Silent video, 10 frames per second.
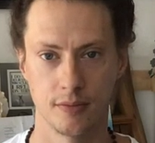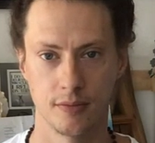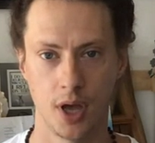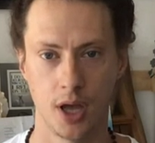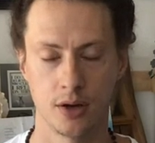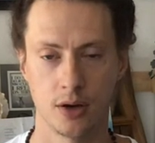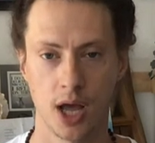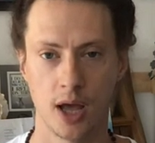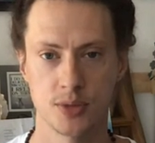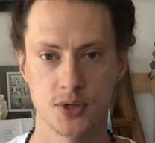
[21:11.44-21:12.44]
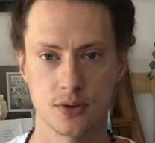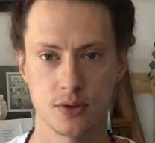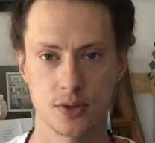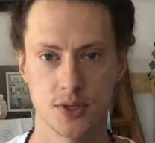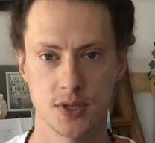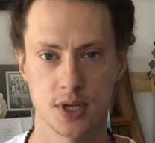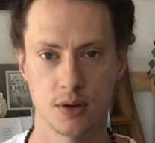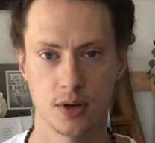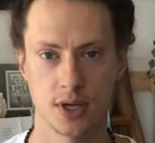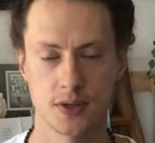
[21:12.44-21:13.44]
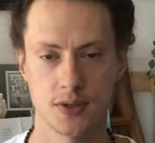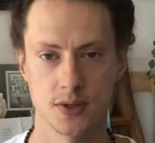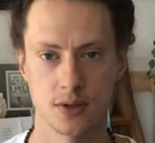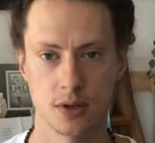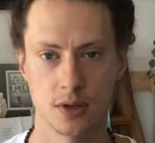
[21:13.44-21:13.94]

Mind on absolute stillness.